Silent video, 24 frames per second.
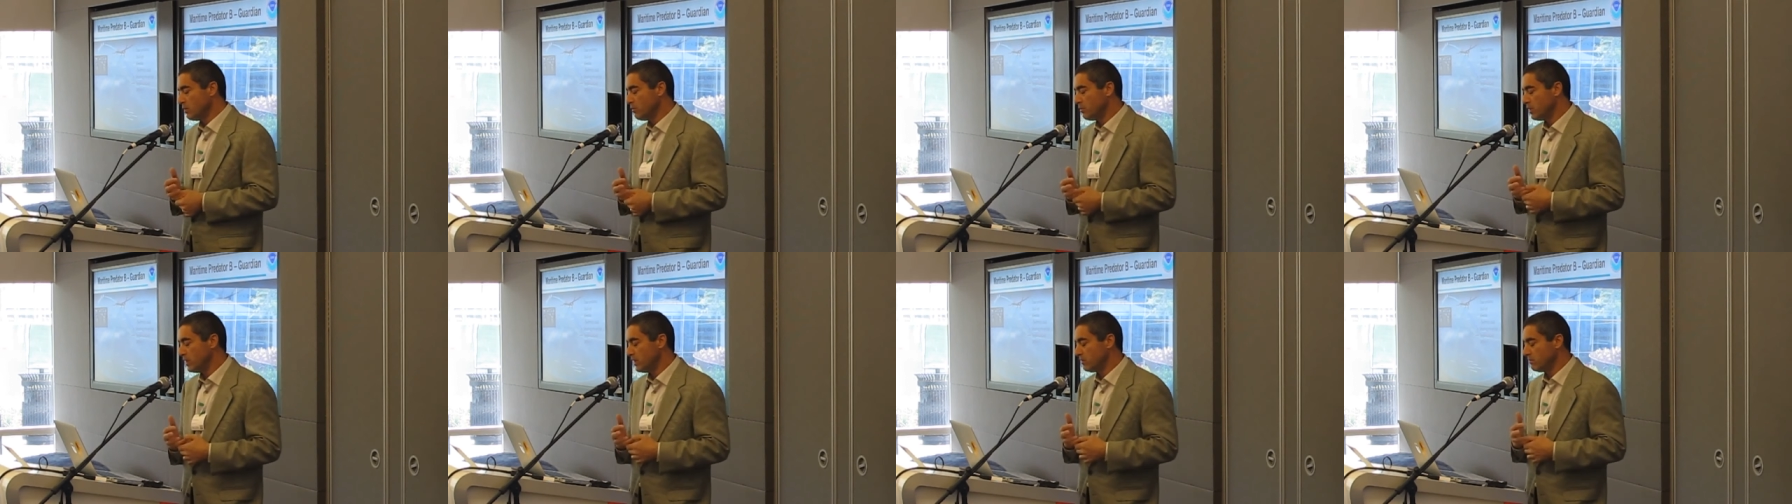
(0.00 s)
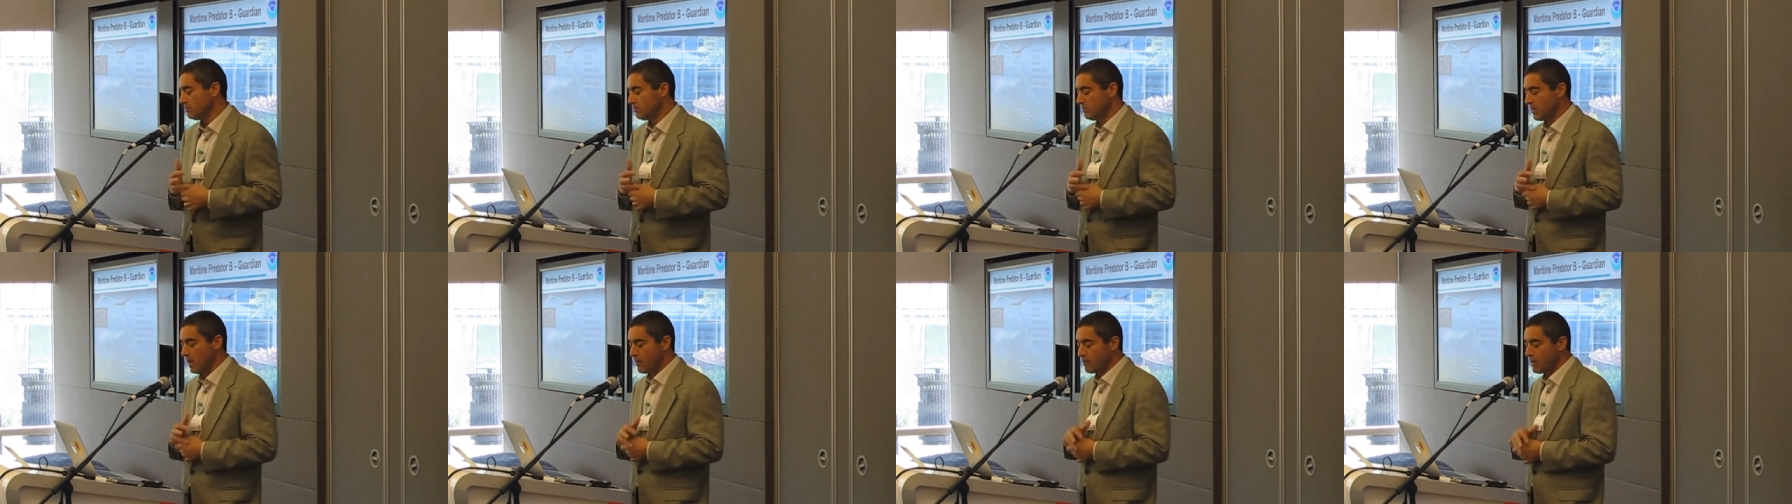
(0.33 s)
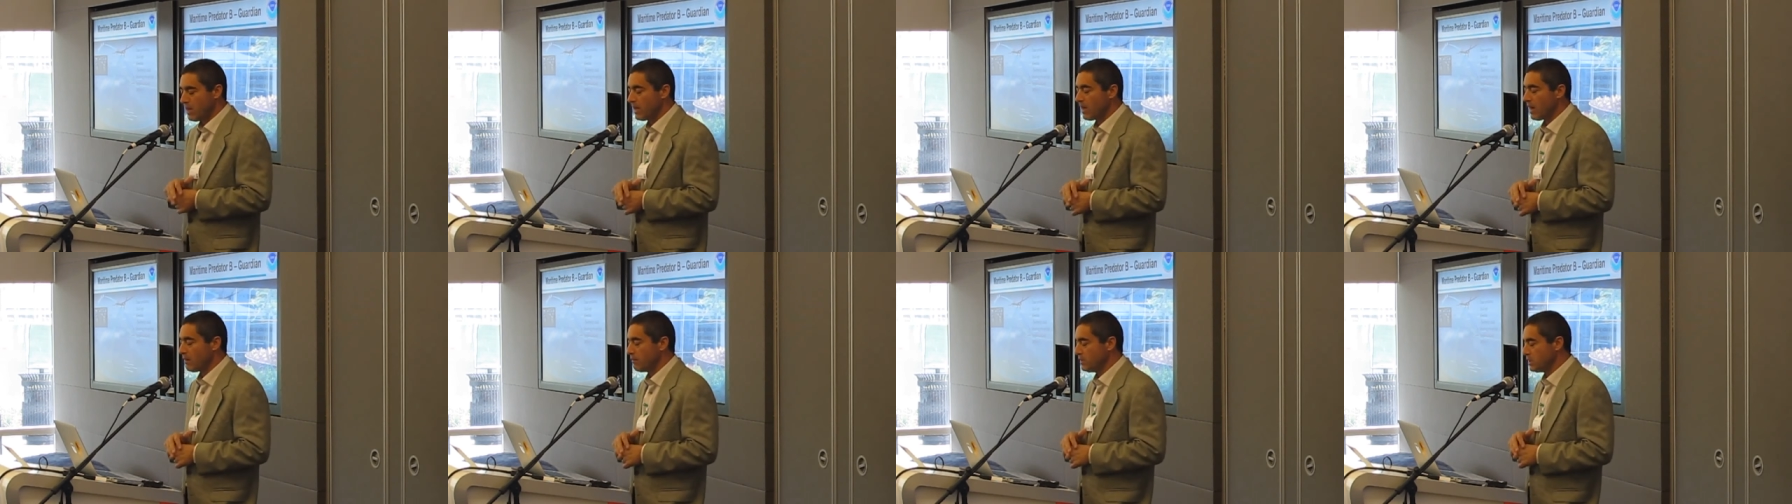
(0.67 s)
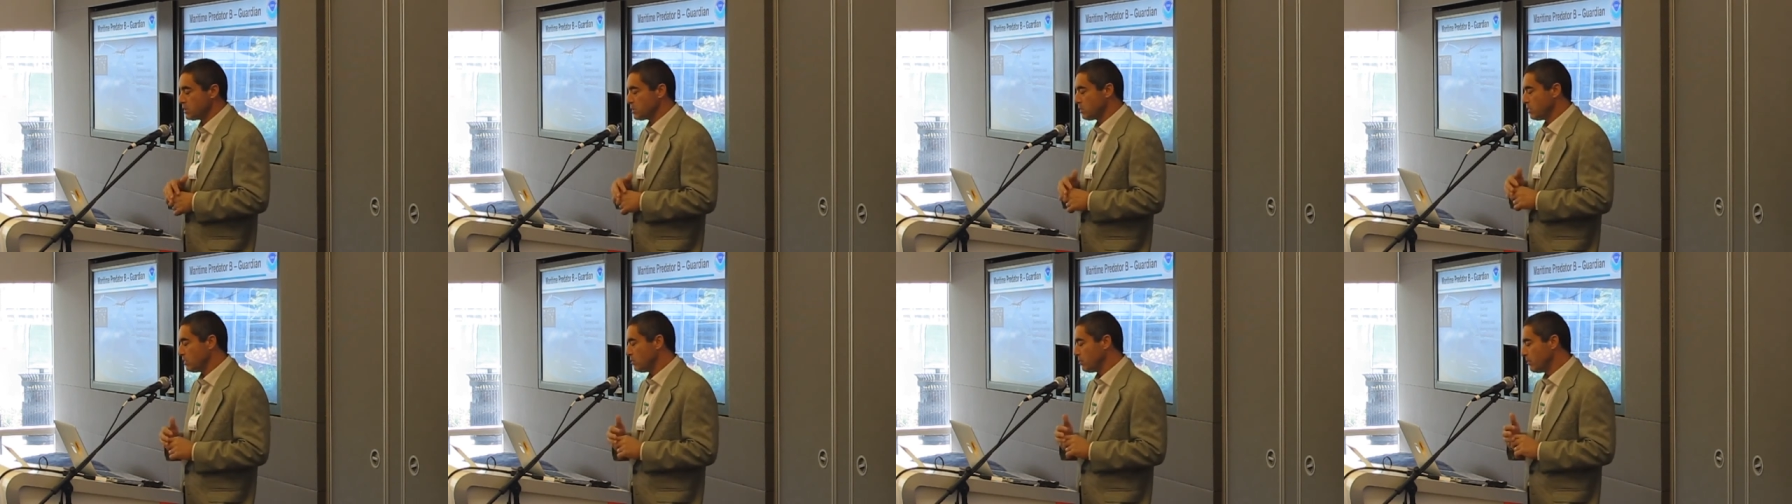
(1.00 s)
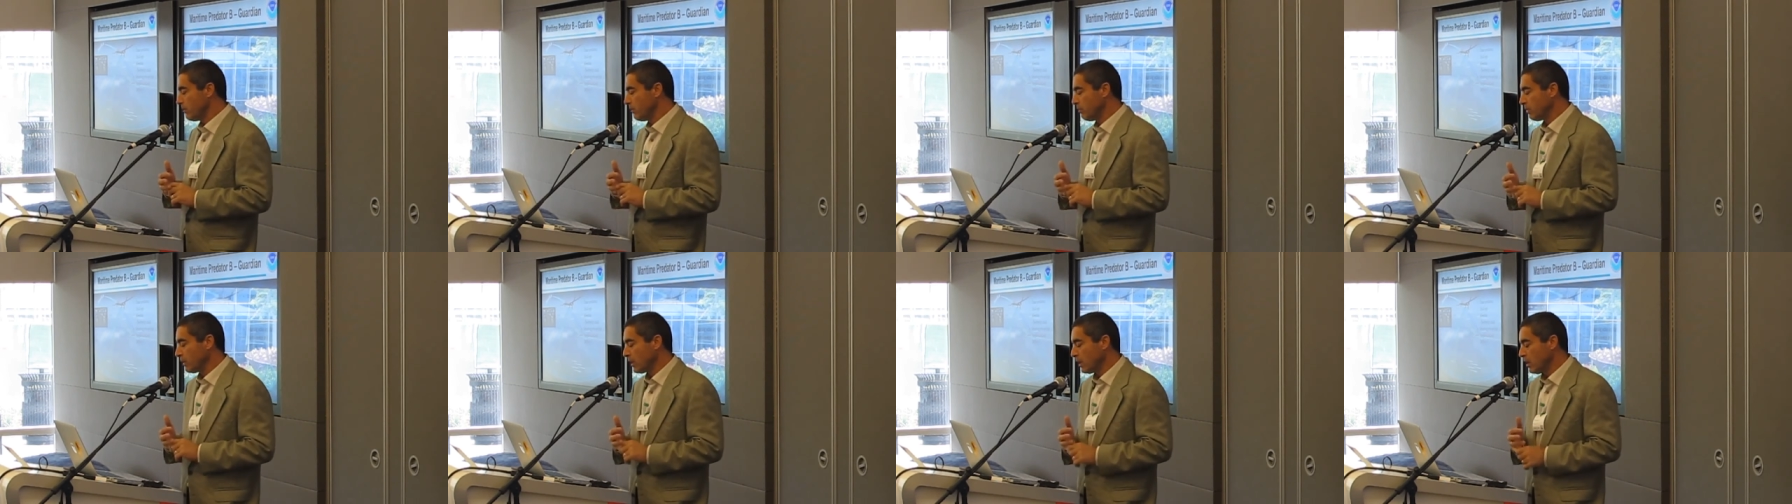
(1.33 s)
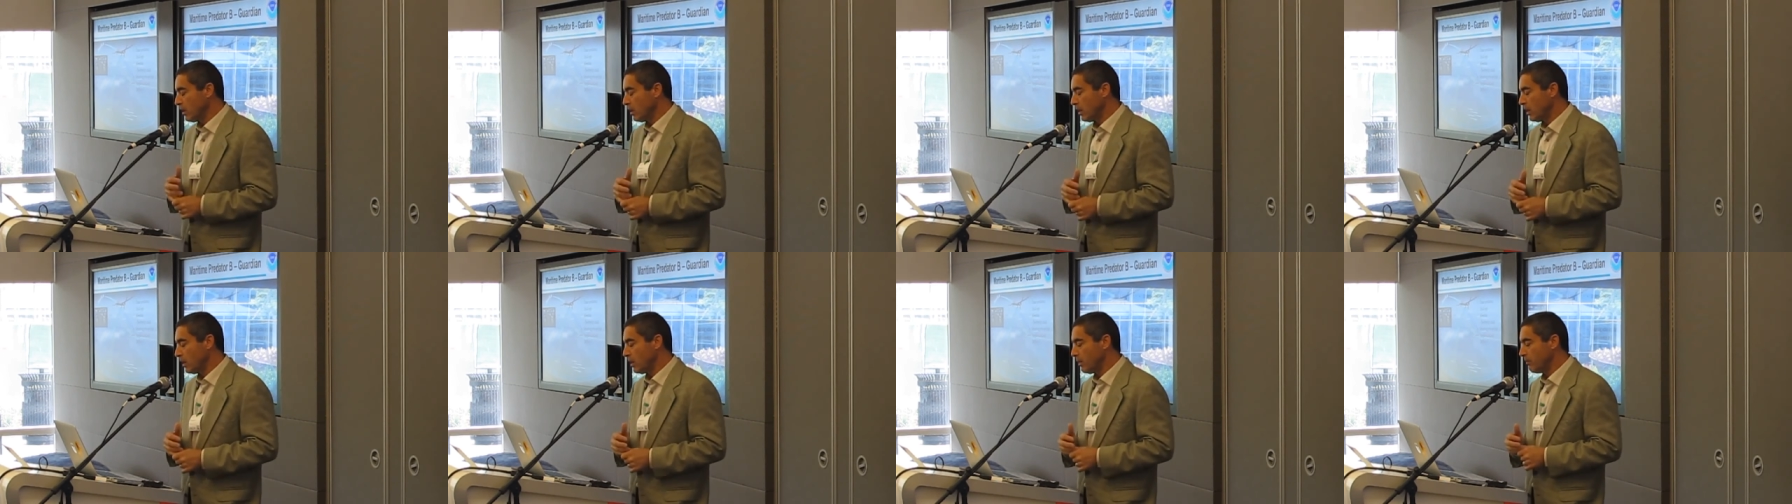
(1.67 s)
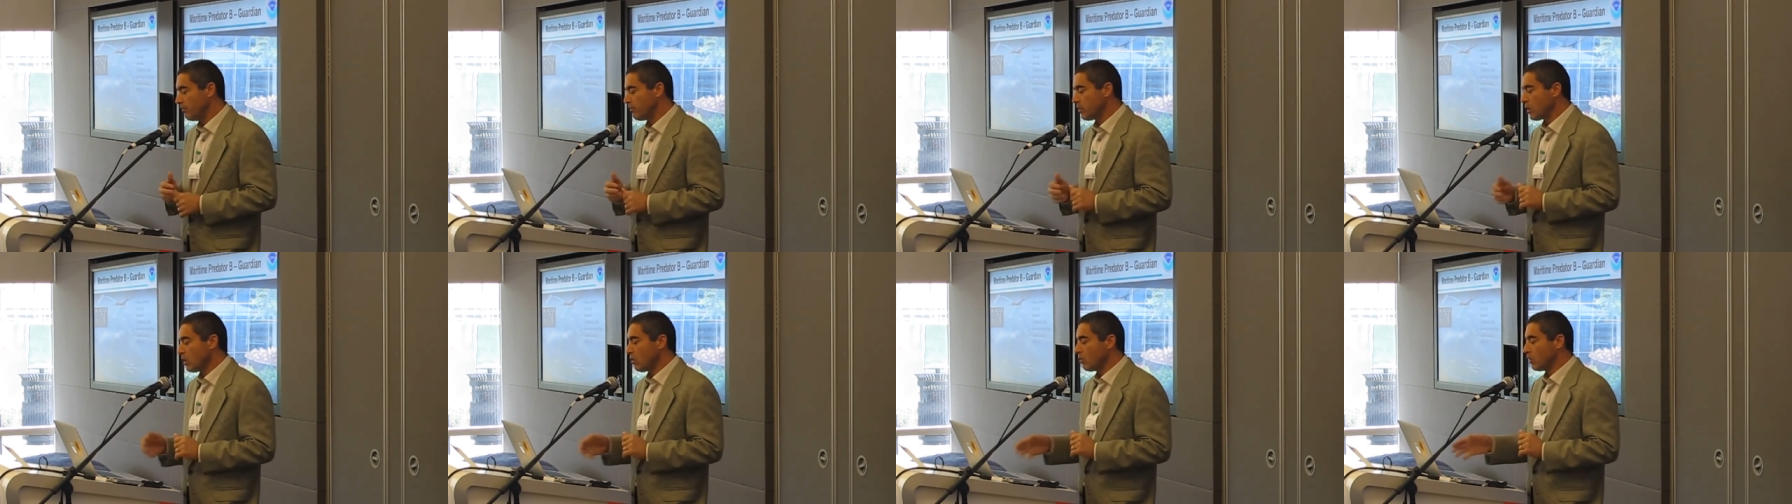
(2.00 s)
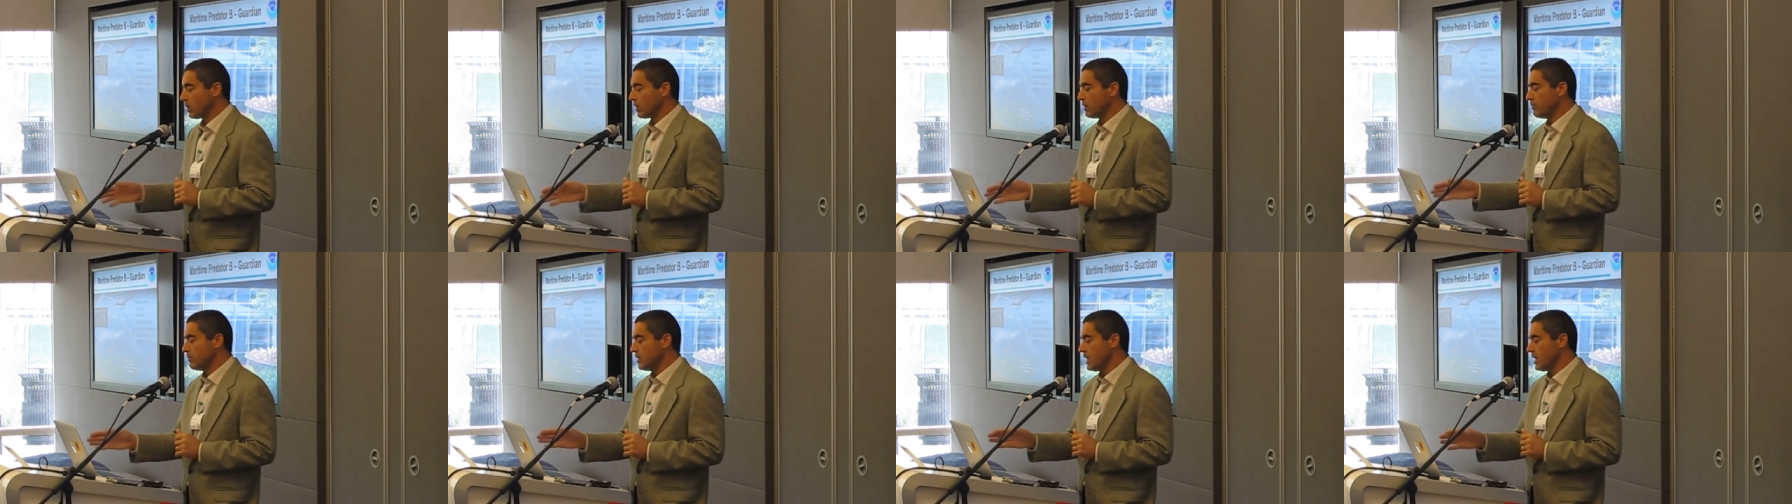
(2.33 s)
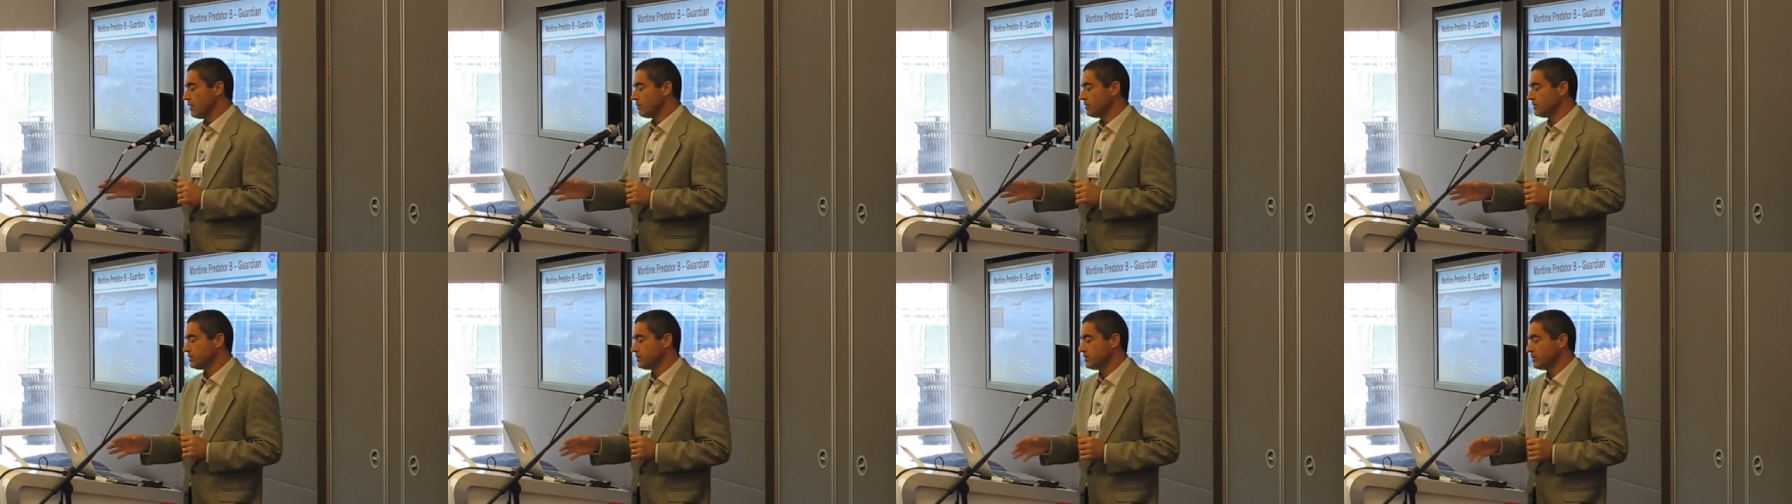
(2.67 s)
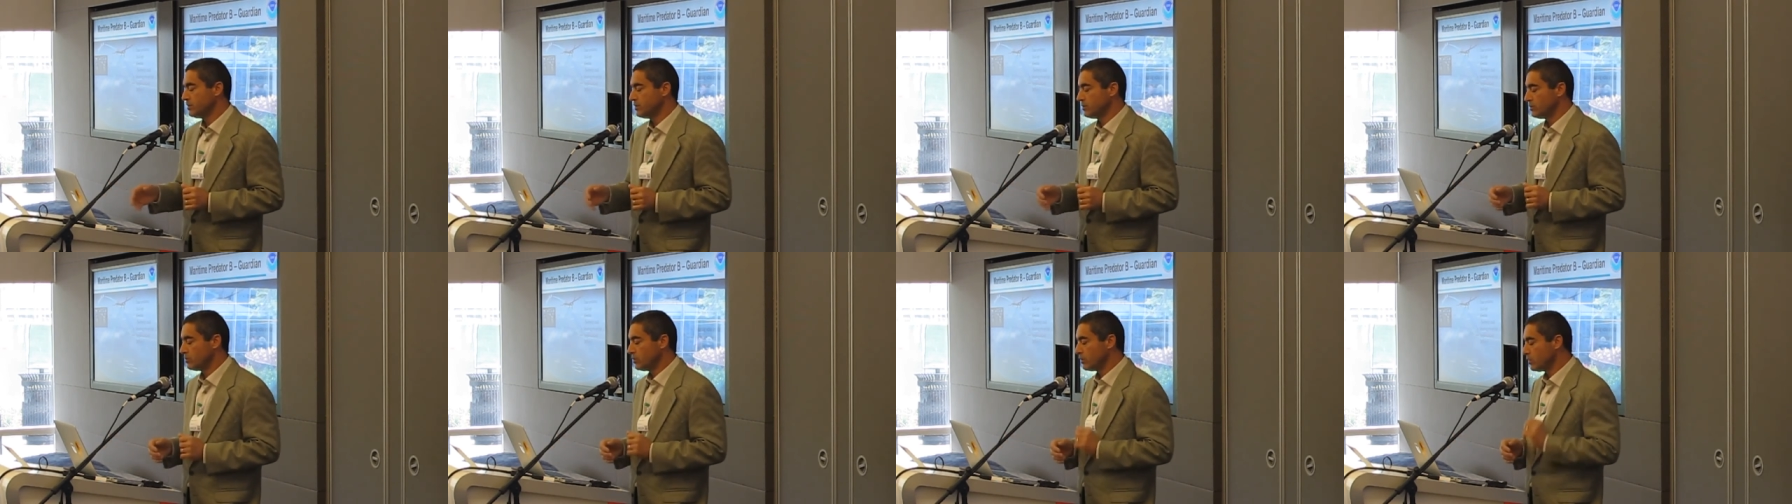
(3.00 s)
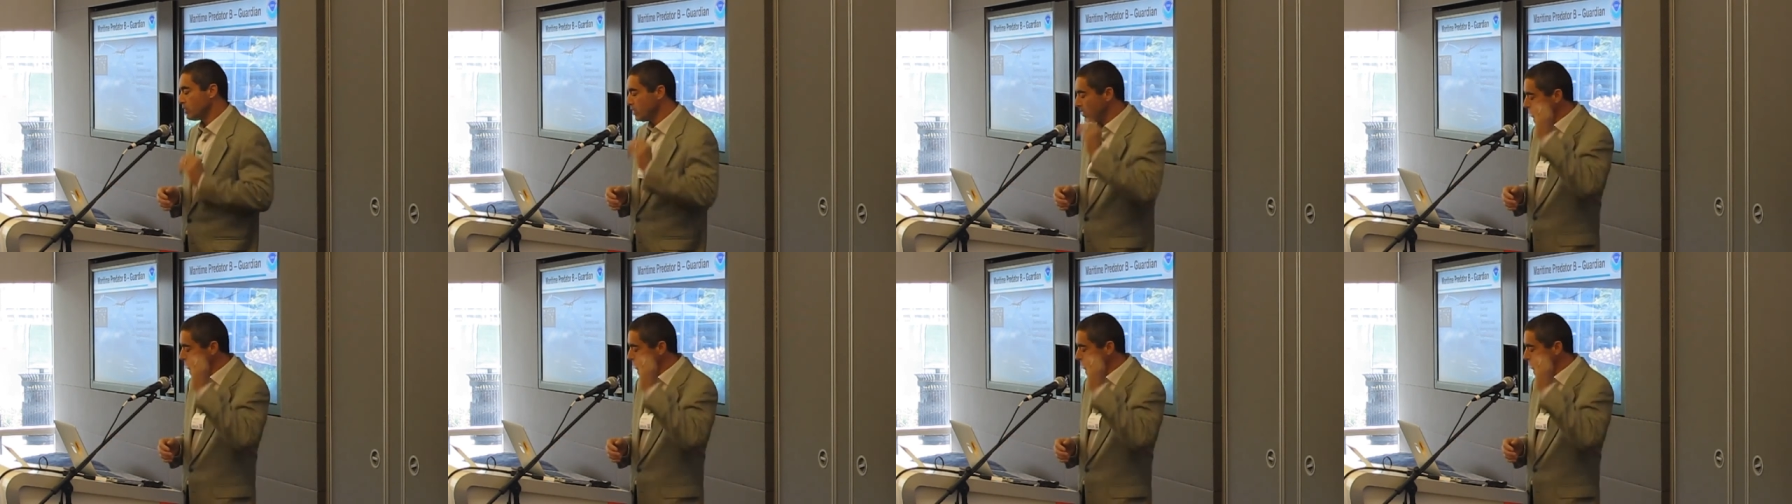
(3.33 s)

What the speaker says: But that may not be true. We're going to be able to